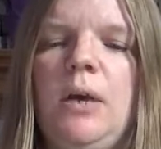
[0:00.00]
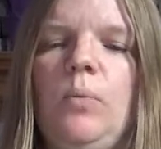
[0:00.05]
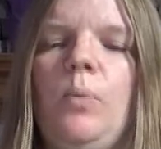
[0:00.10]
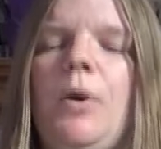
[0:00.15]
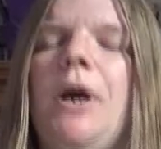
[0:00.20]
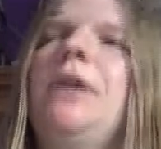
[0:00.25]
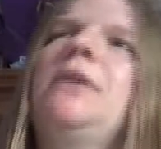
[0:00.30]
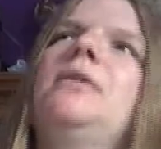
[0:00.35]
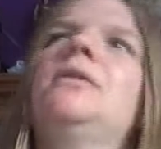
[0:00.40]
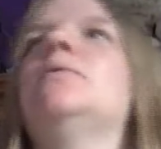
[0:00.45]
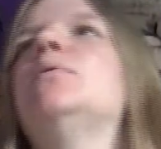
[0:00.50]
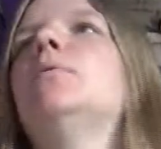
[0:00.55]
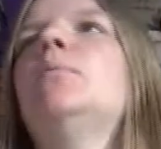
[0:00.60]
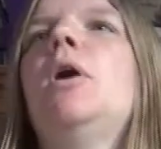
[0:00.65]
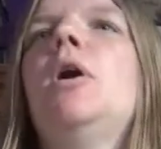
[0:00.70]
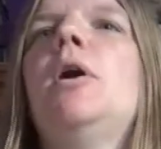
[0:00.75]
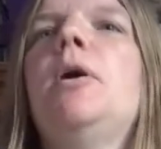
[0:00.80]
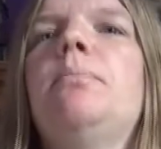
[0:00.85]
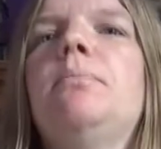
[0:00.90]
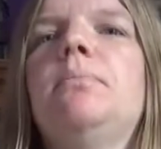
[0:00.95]
when
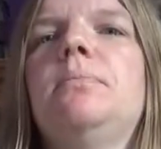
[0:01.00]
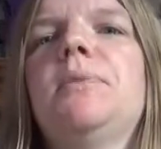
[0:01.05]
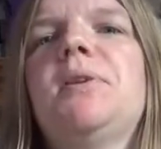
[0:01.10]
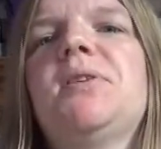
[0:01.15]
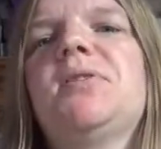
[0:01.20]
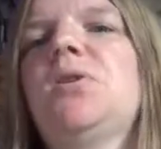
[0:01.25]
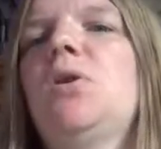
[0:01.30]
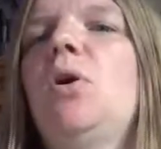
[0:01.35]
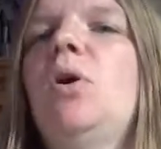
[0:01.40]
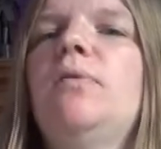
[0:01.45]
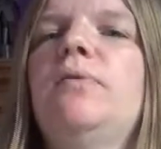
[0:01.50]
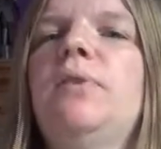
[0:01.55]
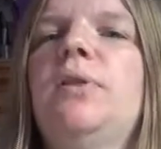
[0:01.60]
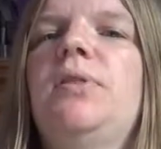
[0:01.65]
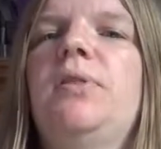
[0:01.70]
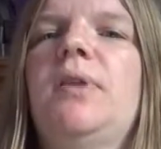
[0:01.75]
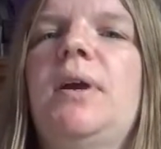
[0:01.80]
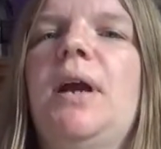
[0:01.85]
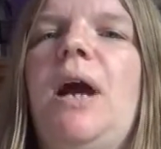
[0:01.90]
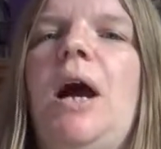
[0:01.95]
um, this COVID
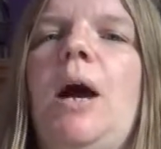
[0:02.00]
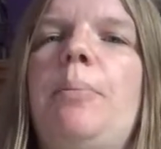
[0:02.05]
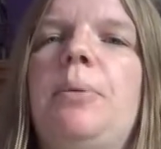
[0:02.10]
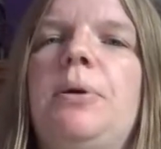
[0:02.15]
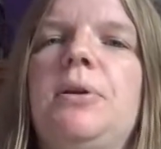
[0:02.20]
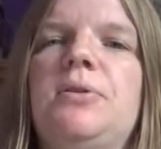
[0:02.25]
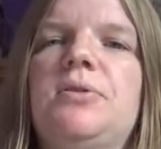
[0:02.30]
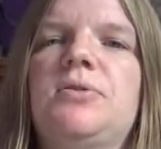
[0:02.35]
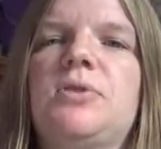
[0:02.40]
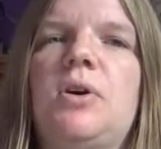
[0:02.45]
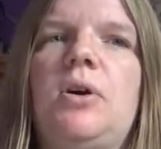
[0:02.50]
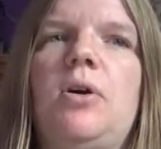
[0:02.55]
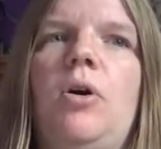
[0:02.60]
thing happened,